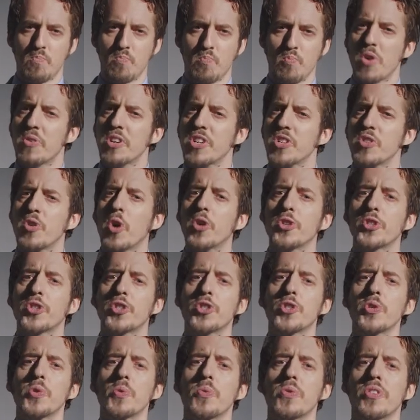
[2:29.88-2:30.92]
Were it not
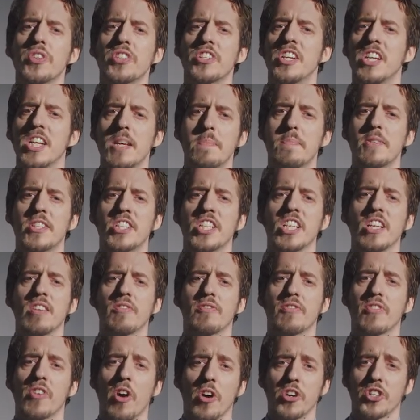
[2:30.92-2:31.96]
true that liberty
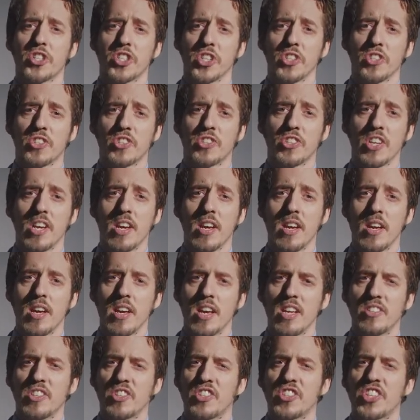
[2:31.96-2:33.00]
of conscience
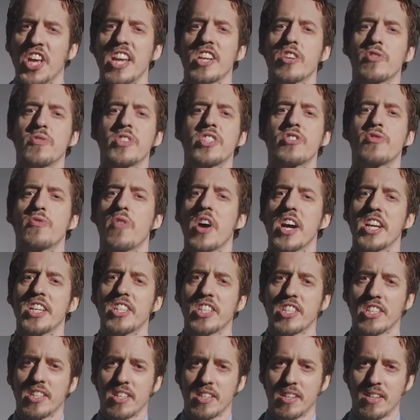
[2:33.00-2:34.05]
is a sacred right,
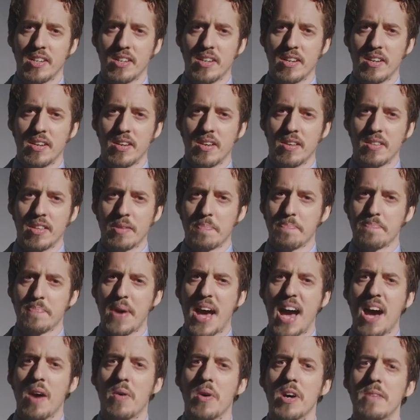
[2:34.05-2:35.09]
that
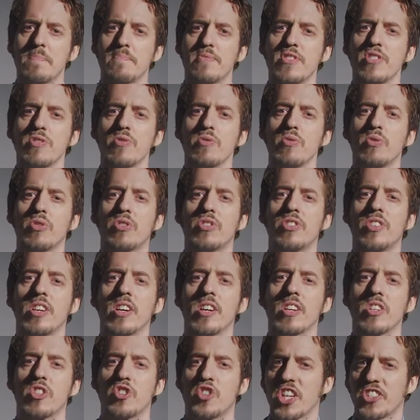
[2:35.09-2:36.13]
power abused
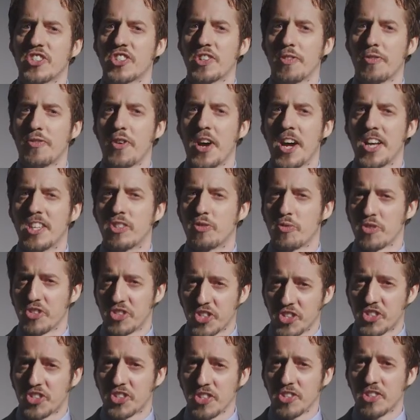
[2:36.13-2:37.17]
justifies
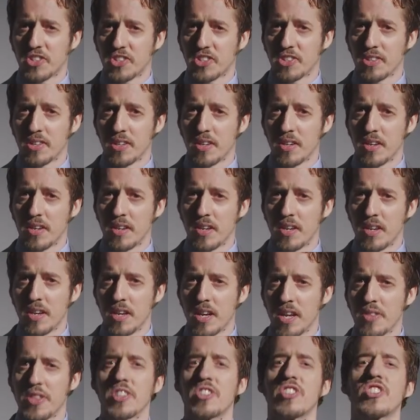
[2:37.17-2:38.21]
resistance,
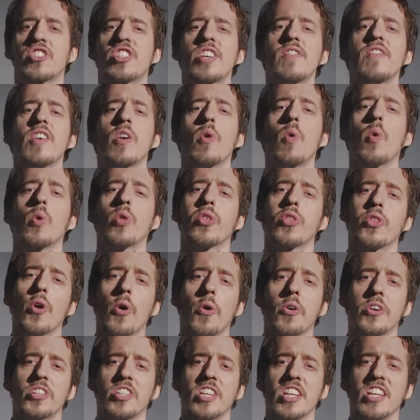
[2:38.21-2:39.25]
and that civil
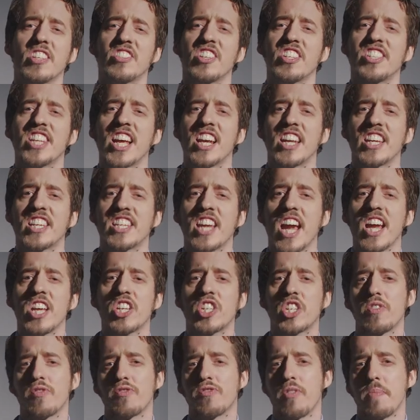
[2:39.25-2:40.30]
authority is a
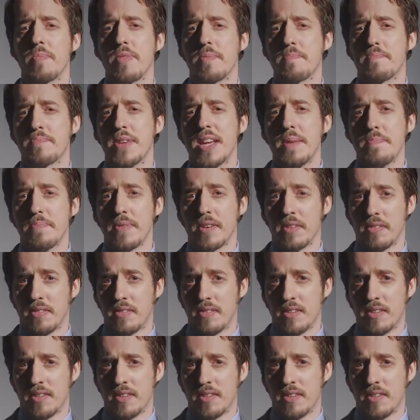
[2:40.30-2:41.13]
delegation from the people,